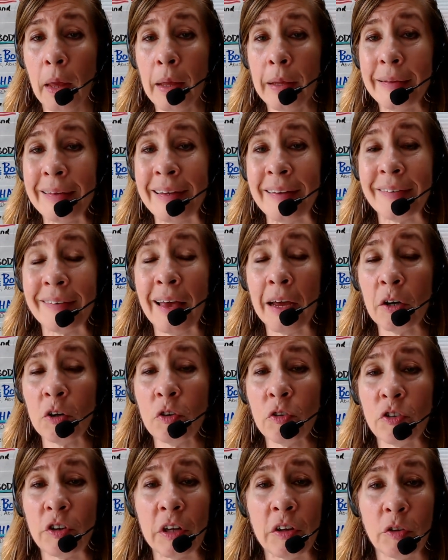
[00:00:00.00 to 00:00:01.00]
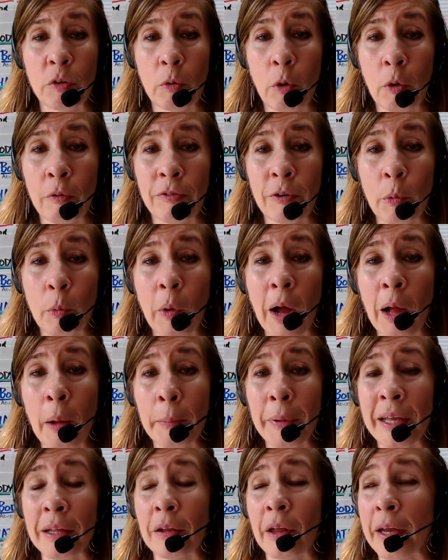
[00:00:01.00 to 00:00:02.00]
These energies are
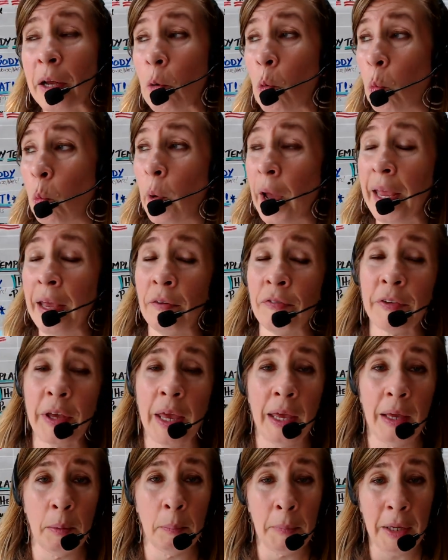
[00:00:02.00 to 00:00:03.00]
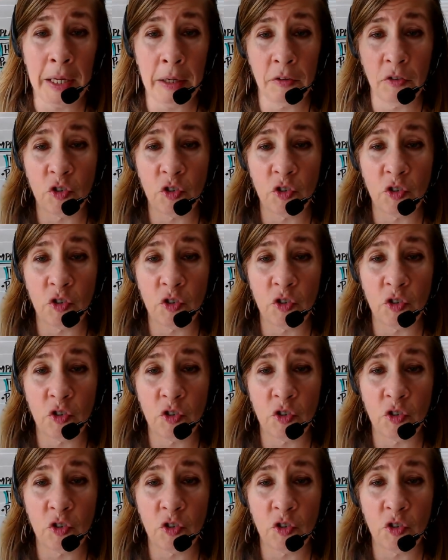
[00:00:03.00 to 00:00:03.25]
overwhelming like a wave came in.